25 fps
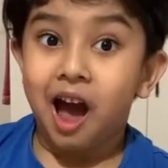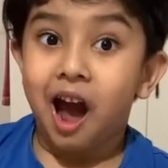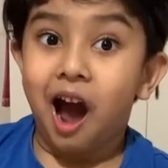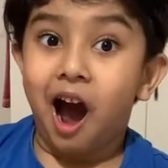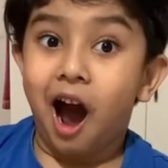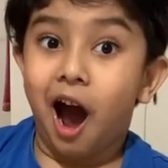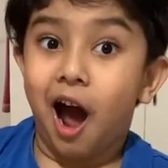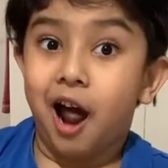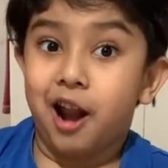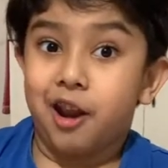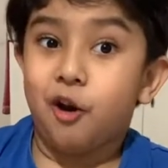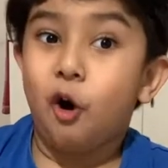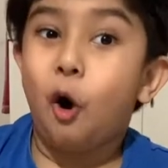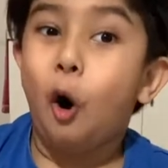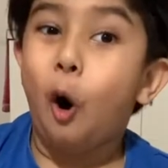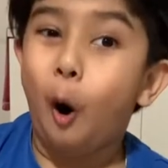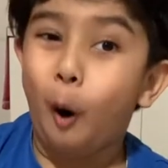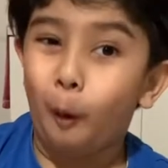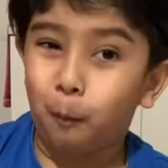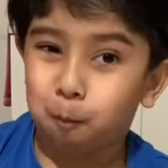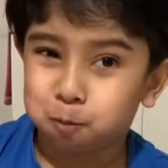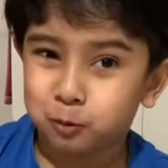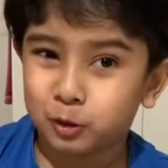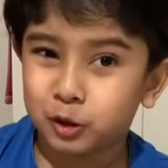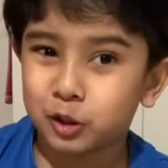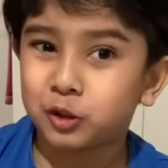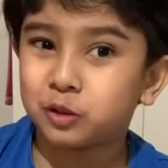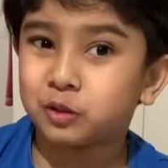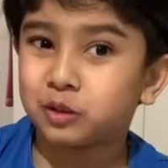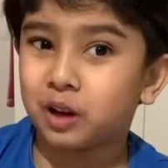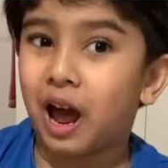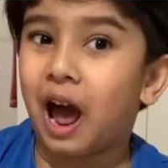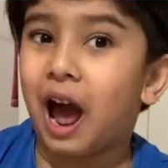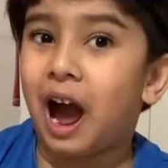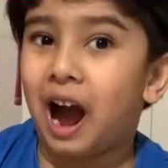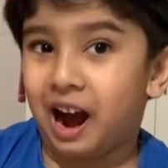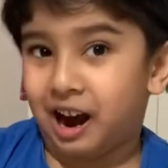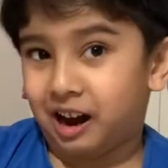An obtuse
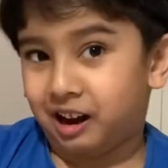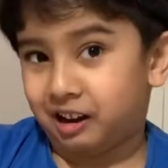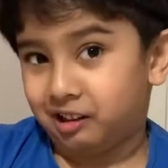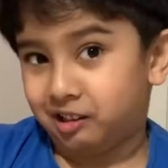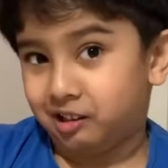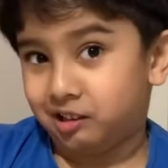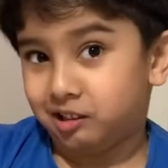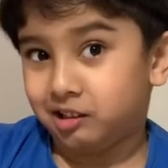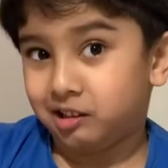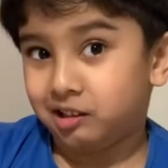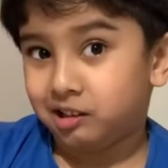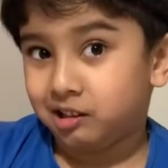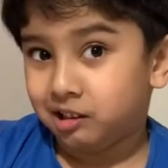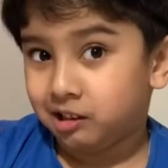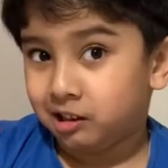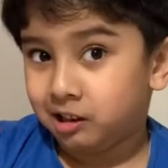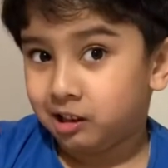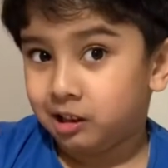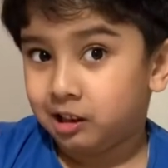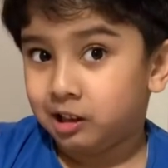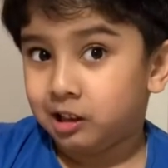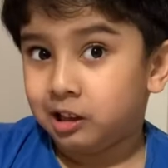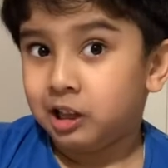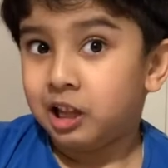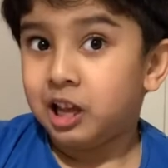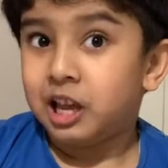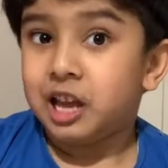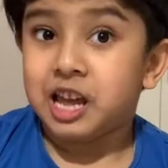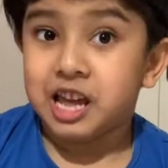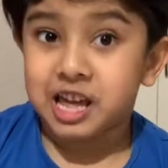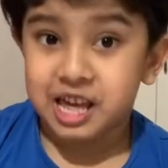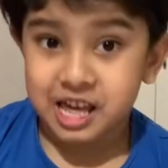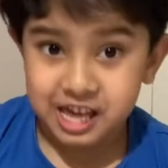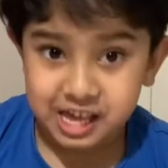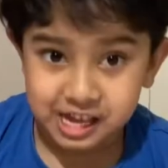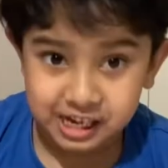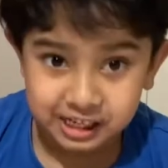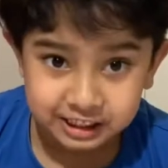angle
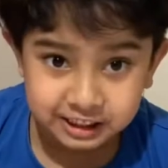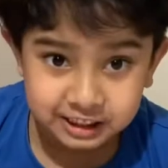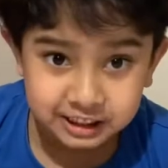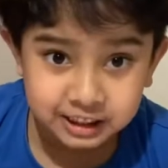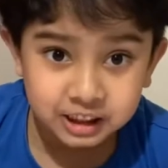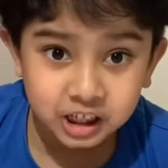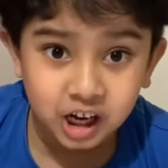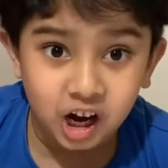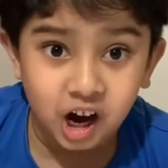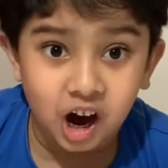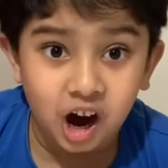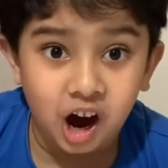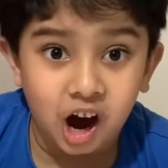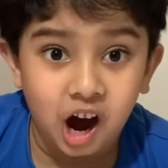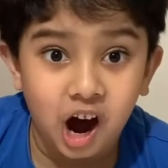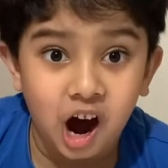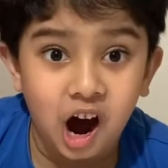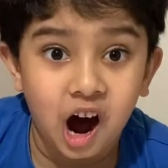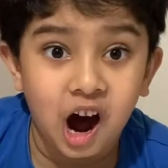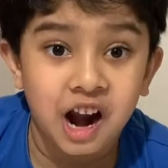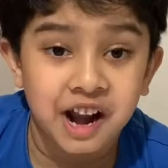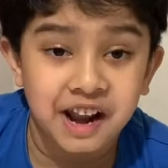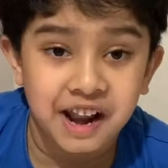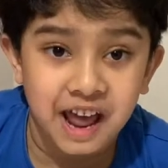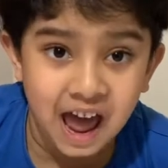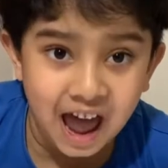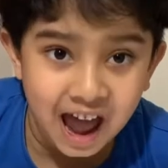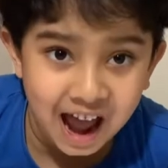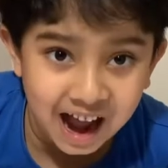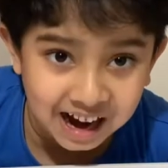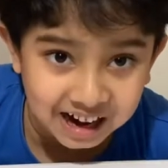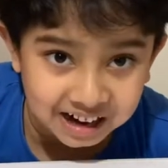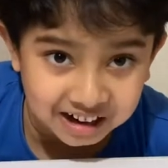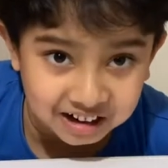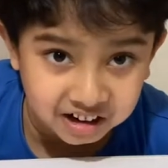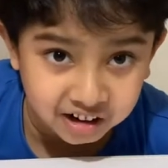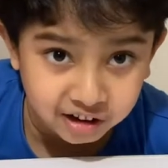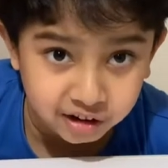is an
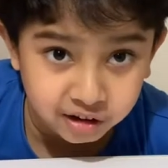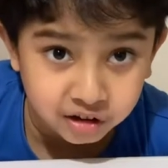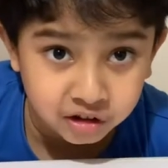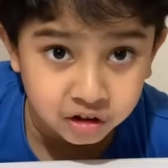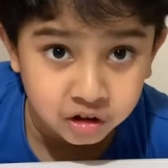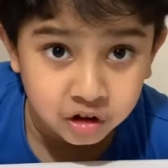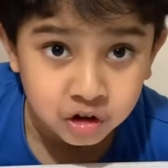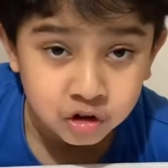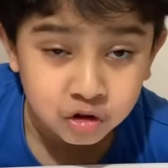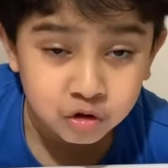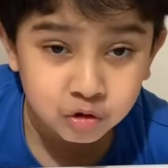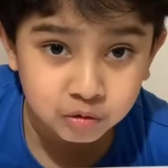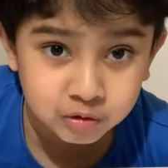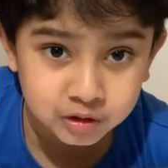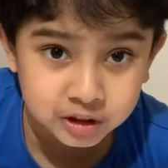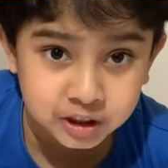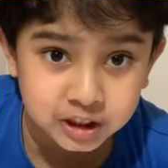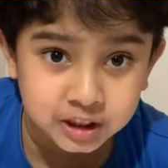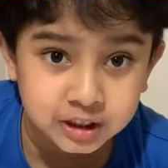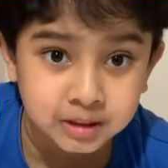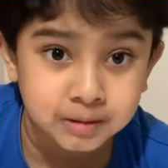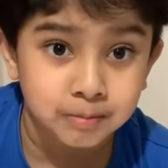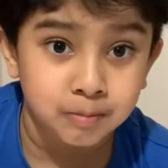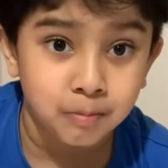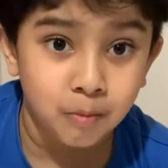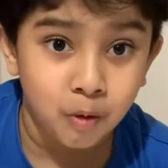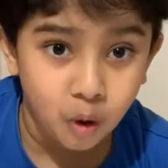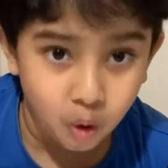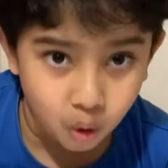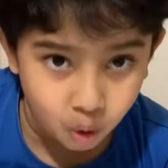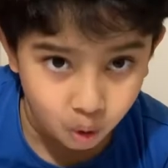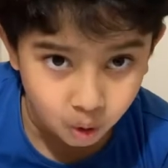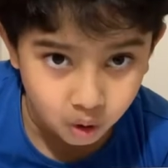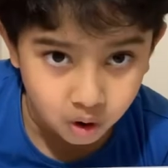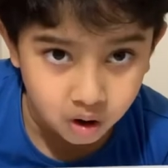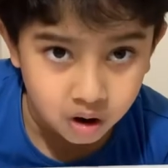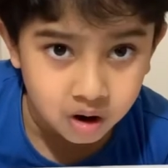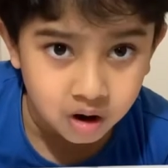angle which is
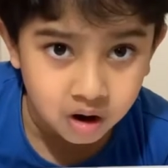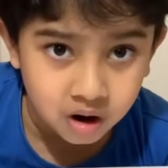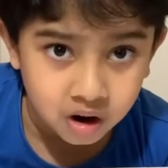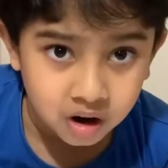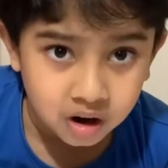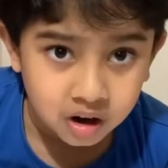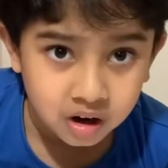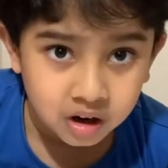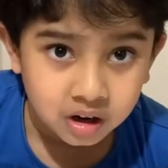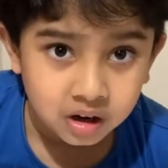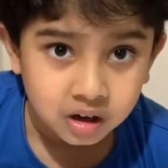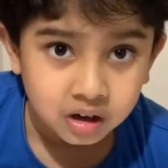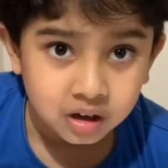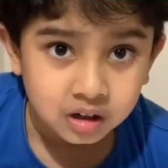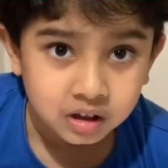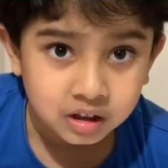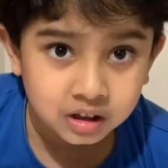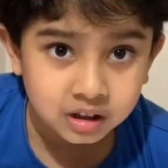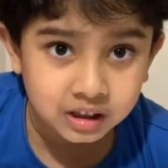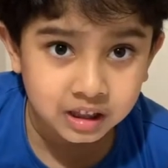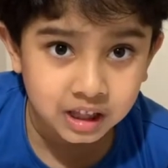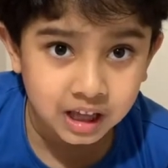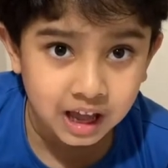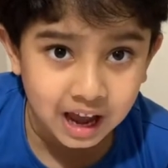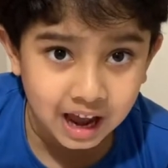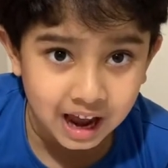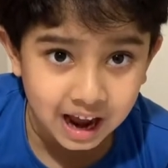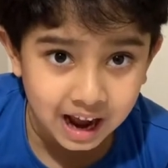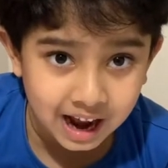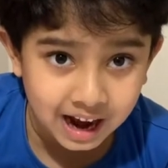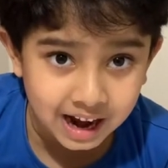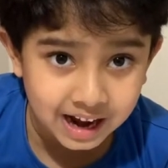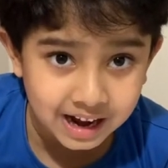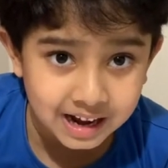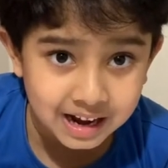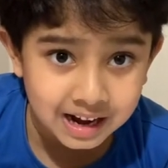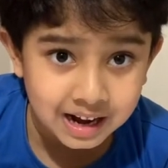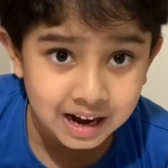more
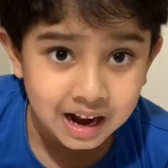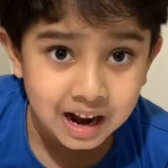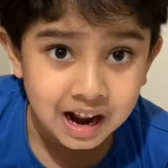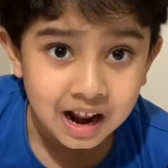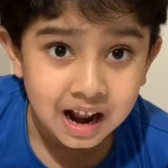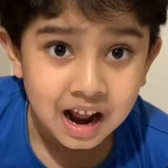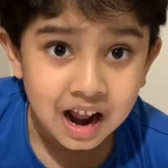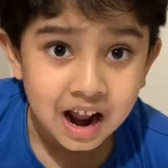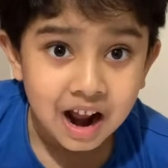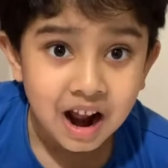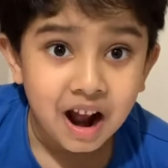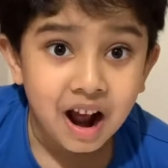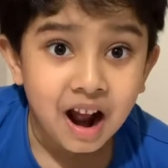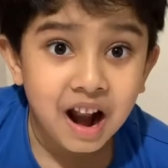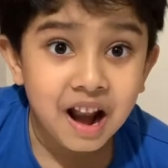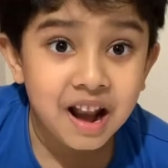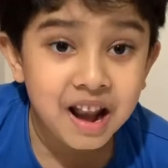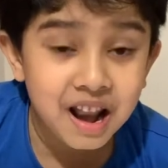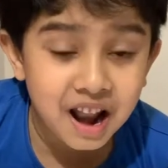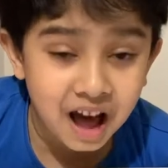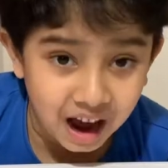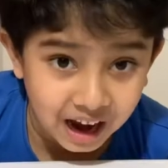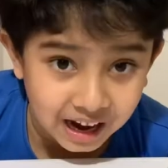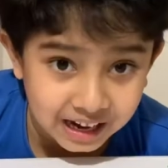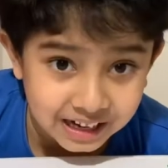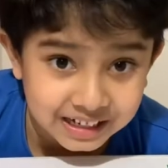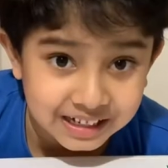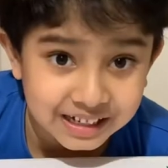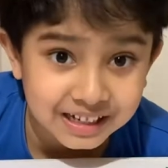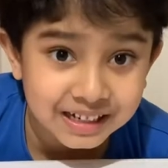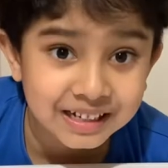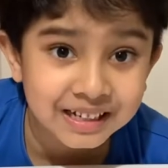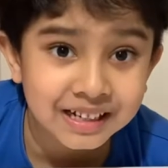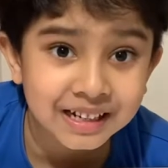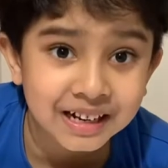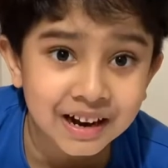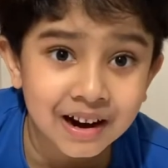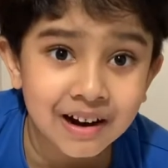than 90
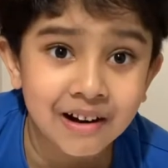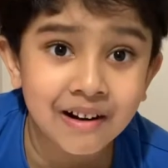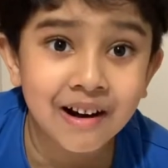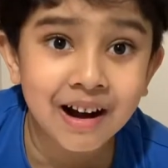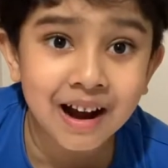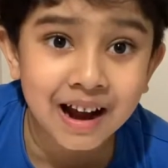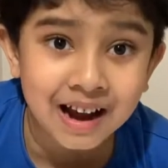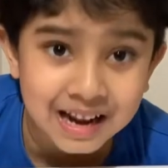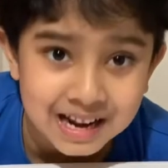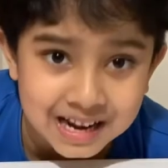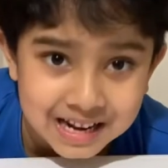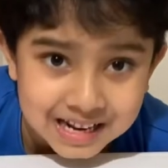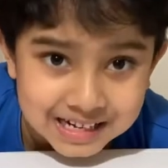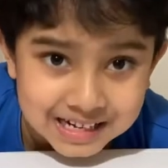degrees.